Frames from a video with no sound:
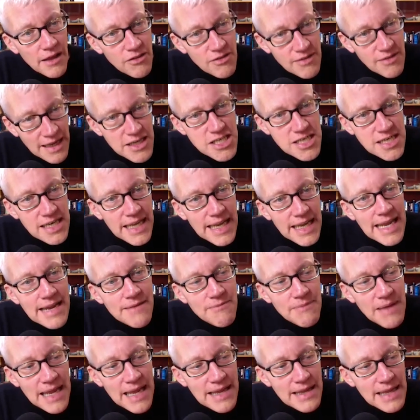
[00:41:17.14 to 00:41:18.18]
Essentially,
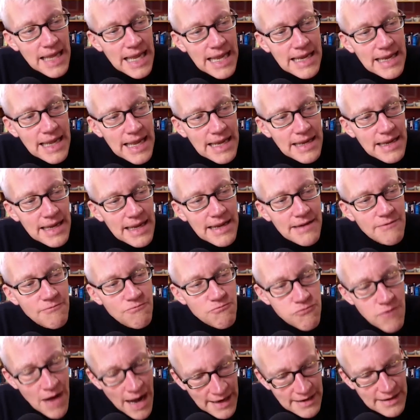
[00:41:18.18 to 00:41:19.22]
he
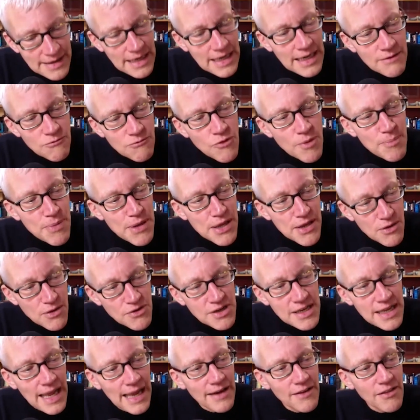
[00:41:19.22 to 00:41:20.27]
radically
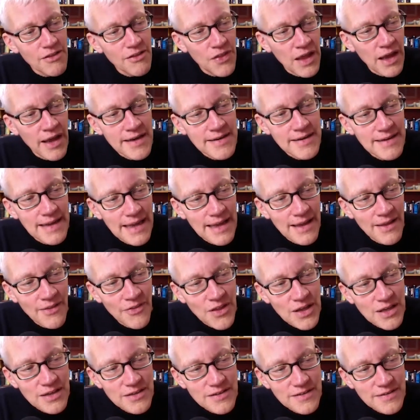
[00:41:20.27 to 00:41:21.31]
repudiates the
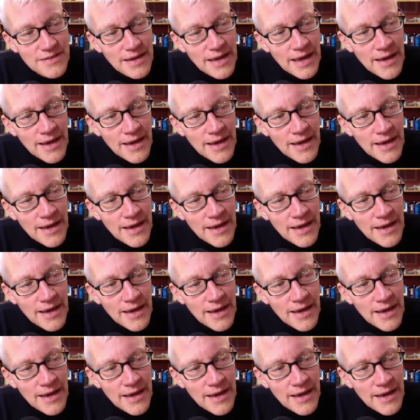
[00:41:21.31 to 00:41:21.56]
idea that,